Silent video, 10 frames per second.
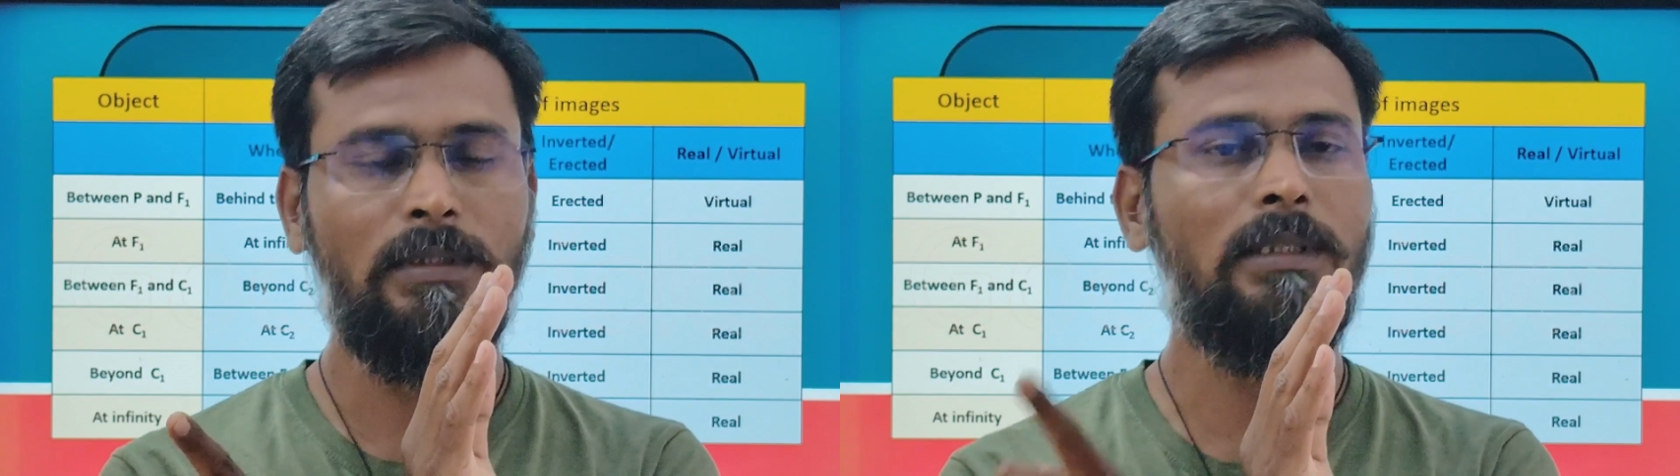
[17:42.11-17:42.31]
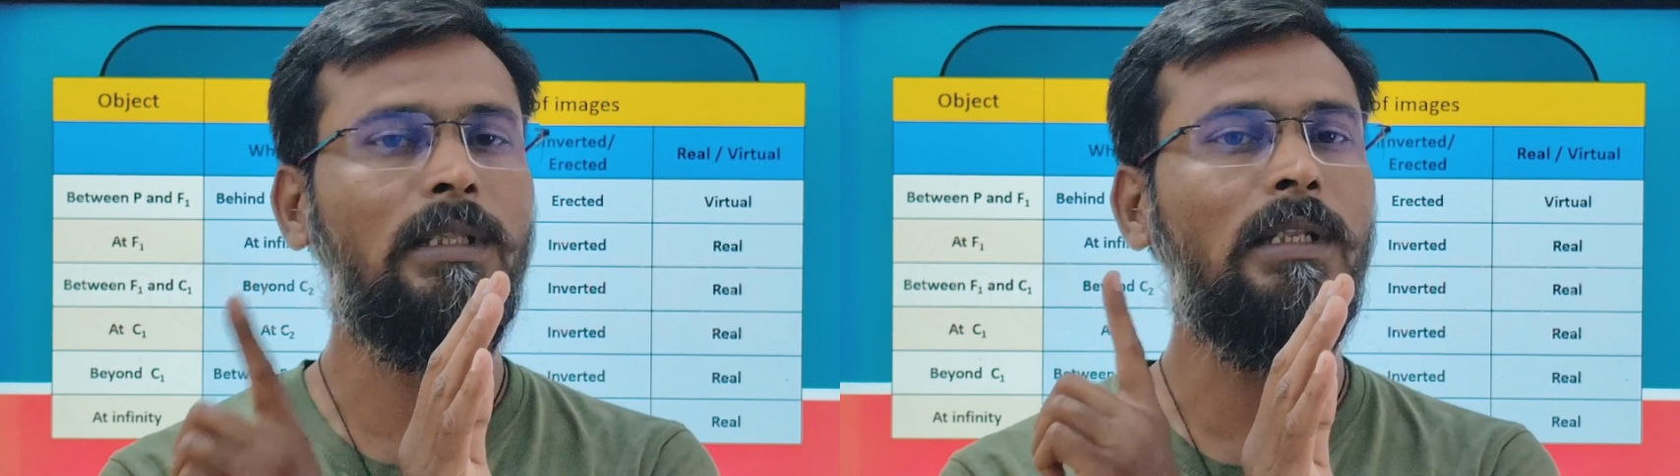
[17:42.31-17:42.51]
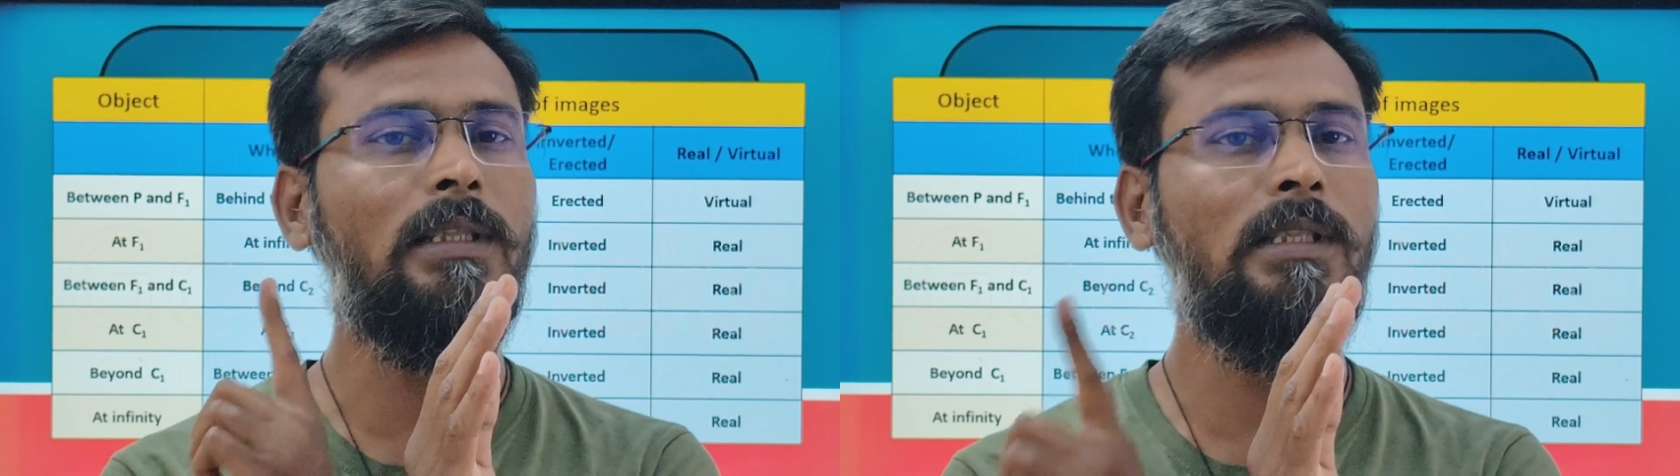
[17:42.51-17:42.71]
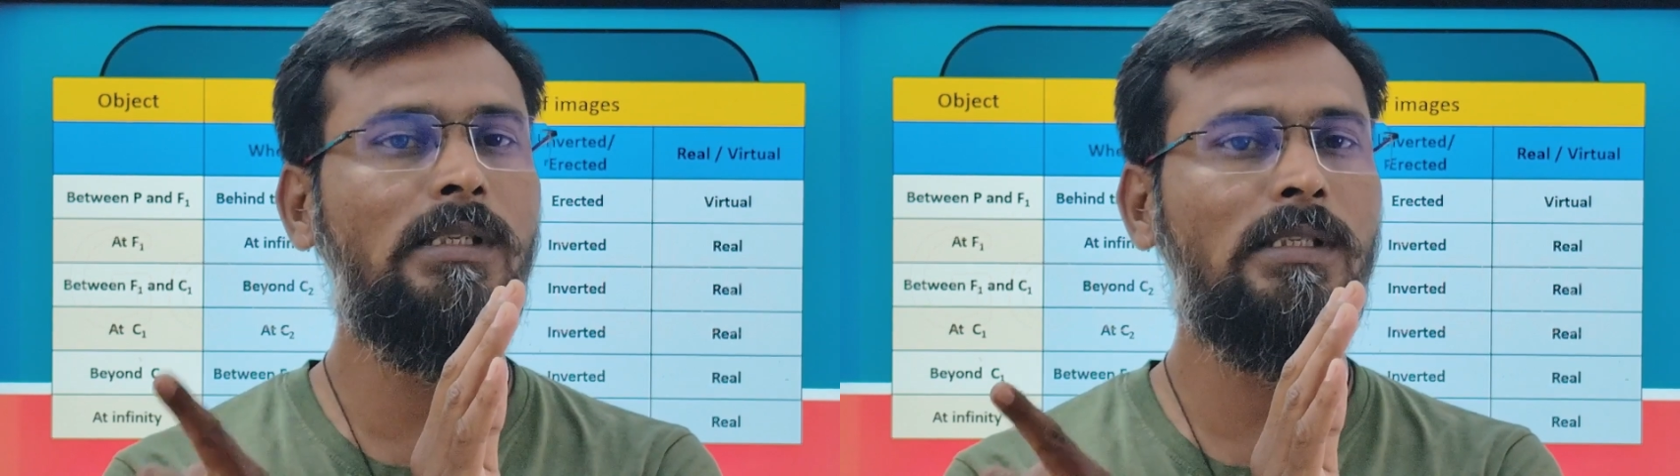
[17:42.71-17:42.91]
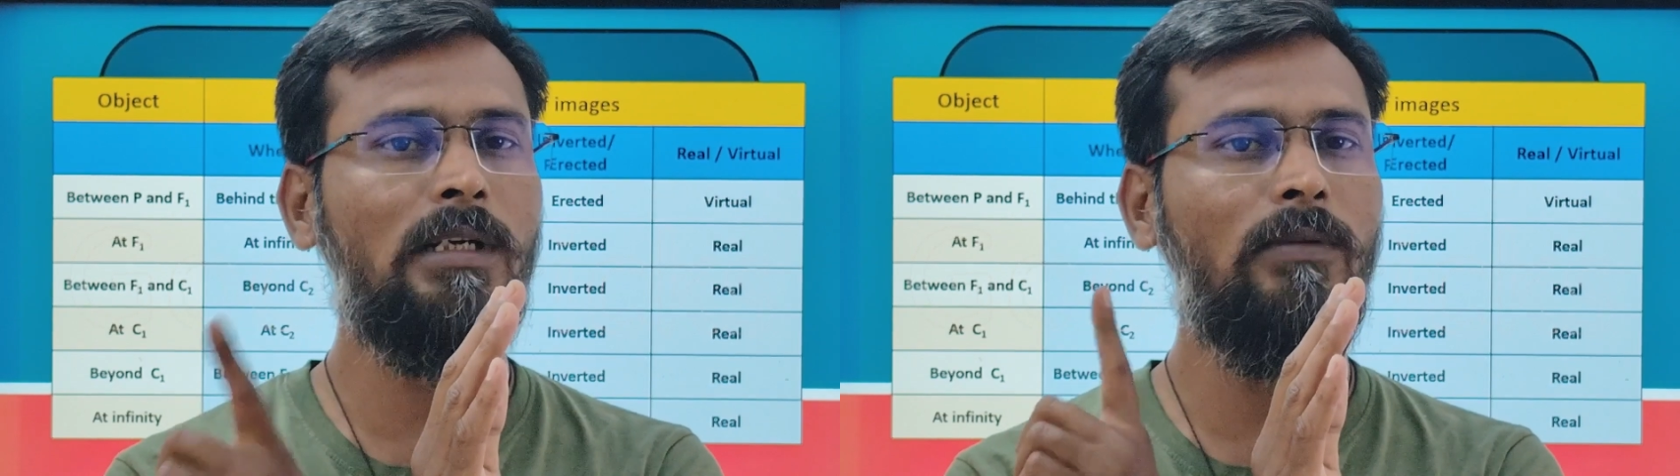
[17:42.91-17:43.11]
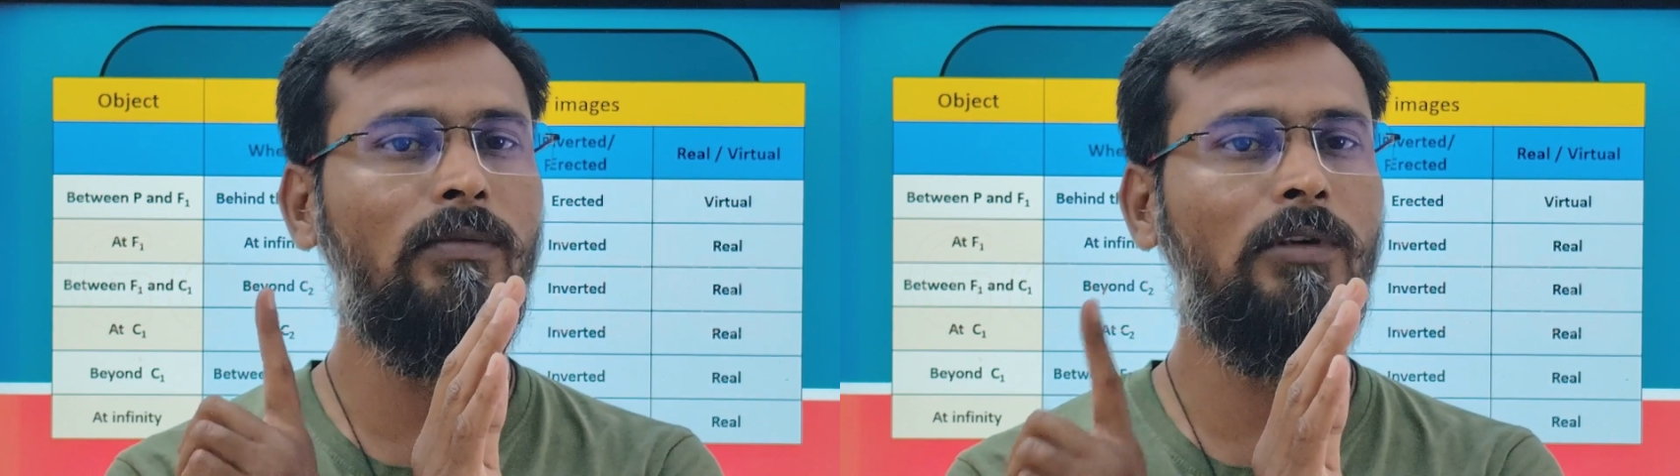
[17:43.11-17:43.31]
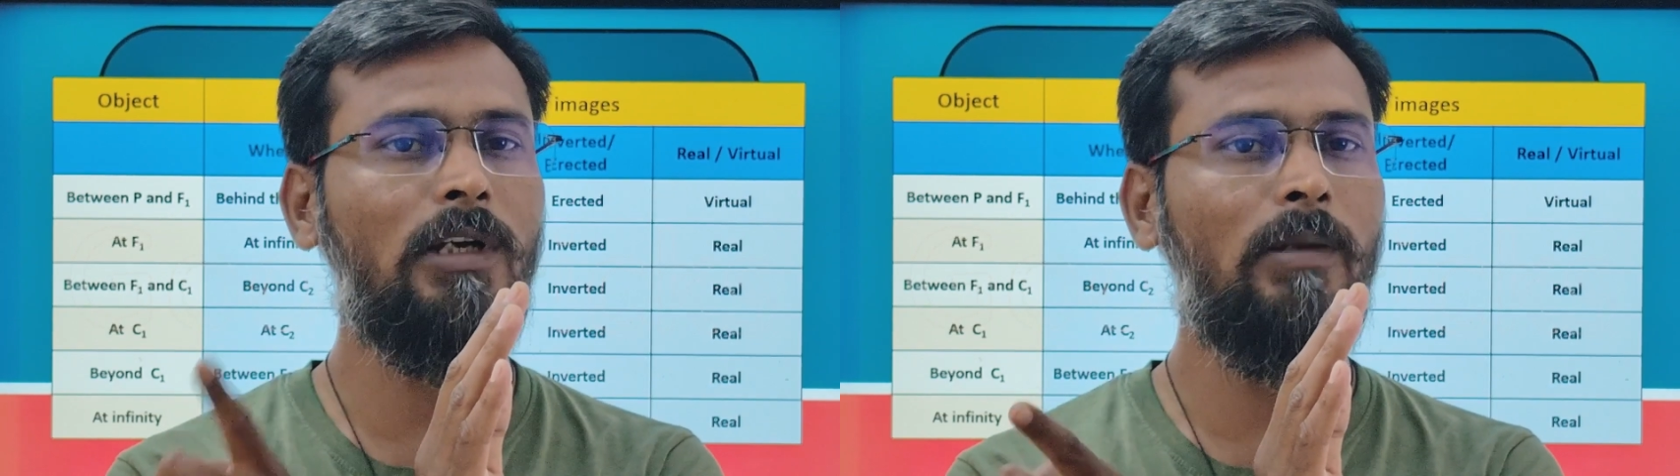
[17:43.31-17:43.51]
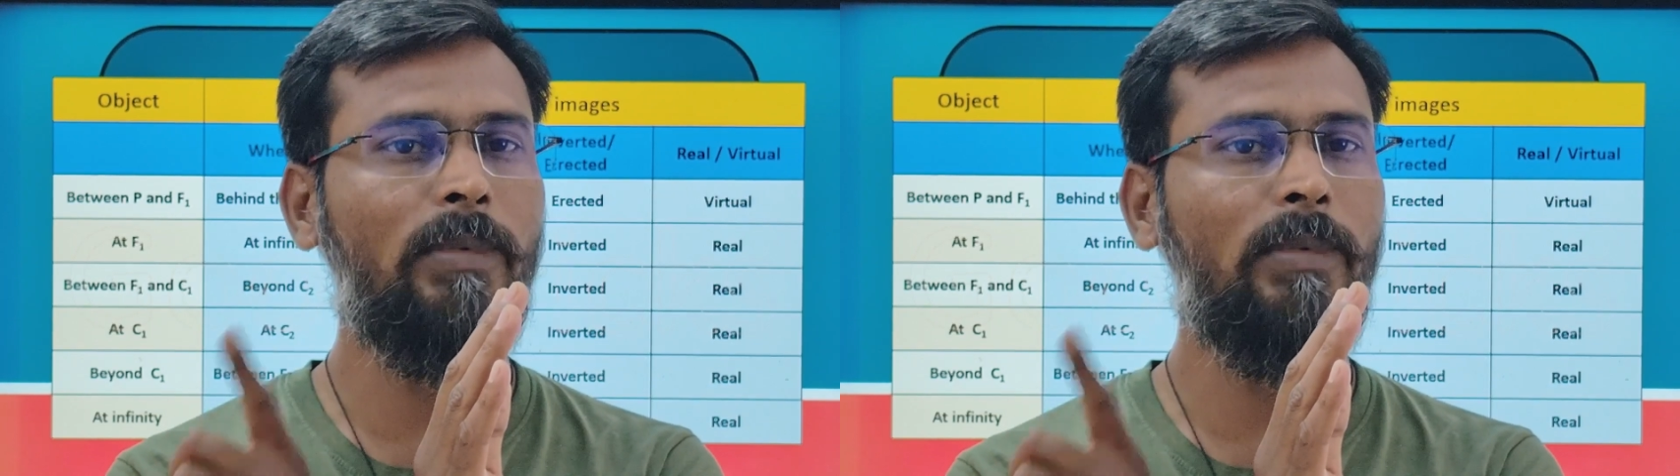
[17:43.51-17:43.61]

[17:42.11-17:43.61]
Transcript: then this side focal